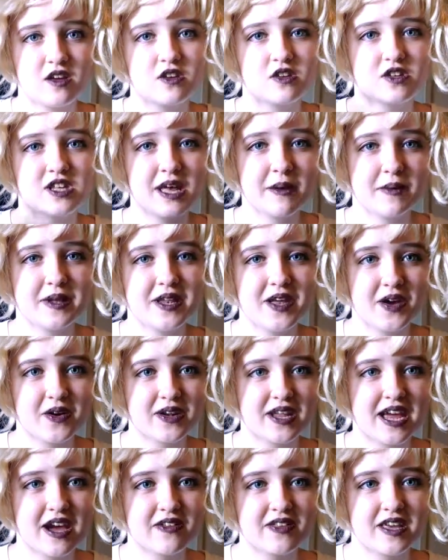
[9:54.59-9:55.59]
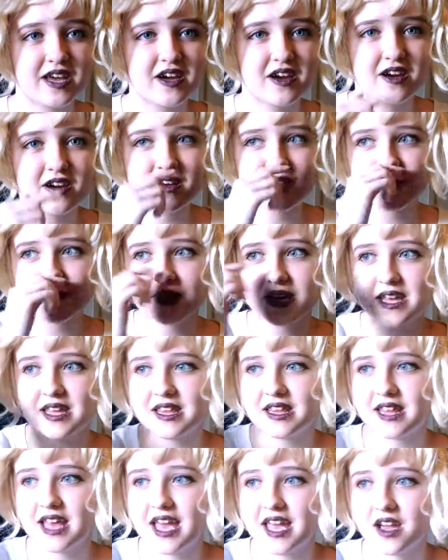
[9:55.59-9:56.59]
So let me know down there.
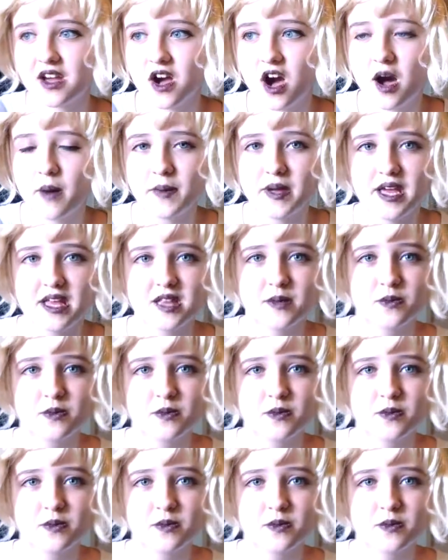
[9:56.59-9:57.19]
Please like, comment,